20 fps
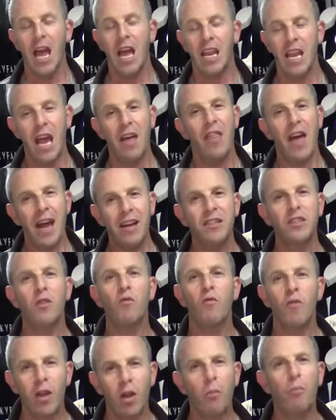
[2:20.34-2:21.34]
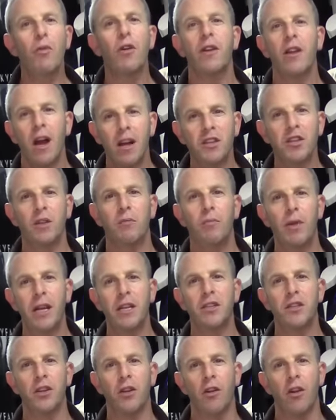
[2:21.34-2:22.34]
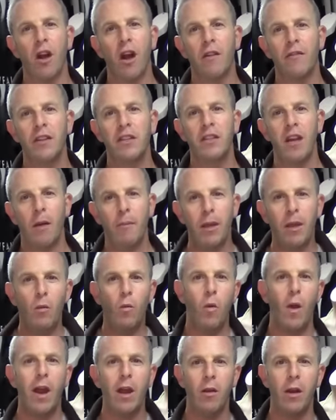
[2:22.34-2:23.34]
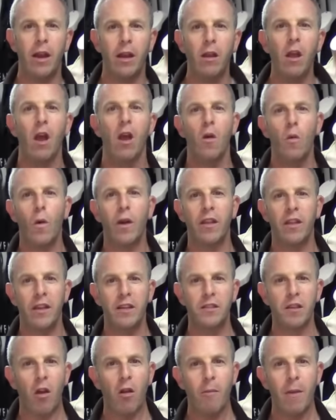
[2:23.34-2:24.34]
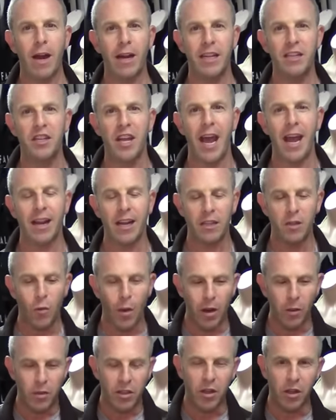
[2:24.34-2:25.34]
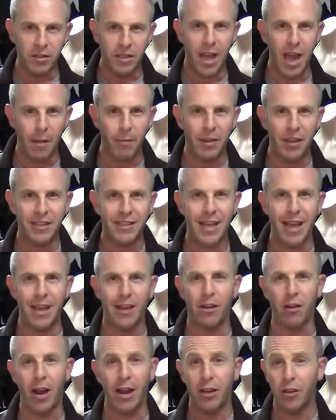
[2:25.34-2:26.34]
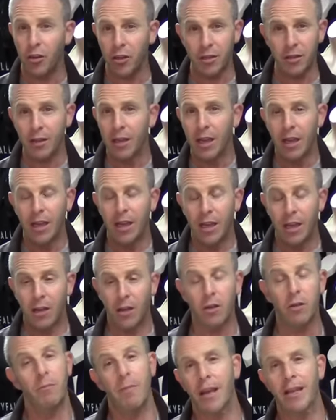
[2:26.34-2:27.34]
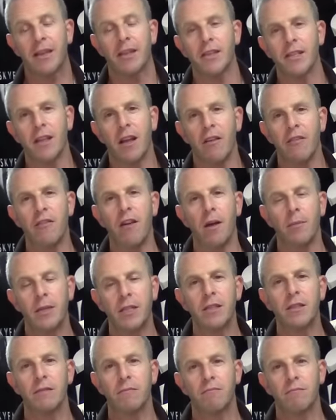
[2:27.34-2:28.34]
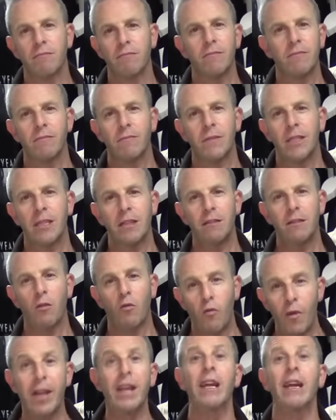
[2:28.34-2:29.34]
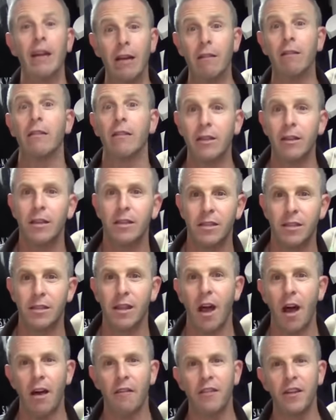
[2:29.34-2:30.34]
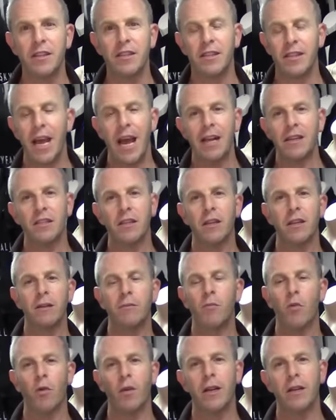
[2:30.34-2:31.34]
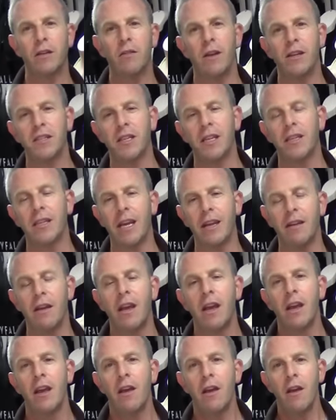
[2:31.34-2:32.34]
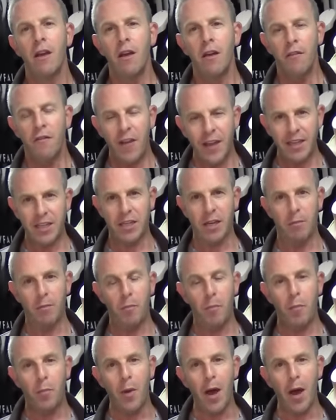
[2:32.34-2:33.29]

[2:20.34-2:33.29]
Yeah, that is a real production picture of a dummy wearing one of these Armani jackets when it was on top of the tanker. I couldn't make this stuff up. It's the real stuff is actually more interesting than fiction.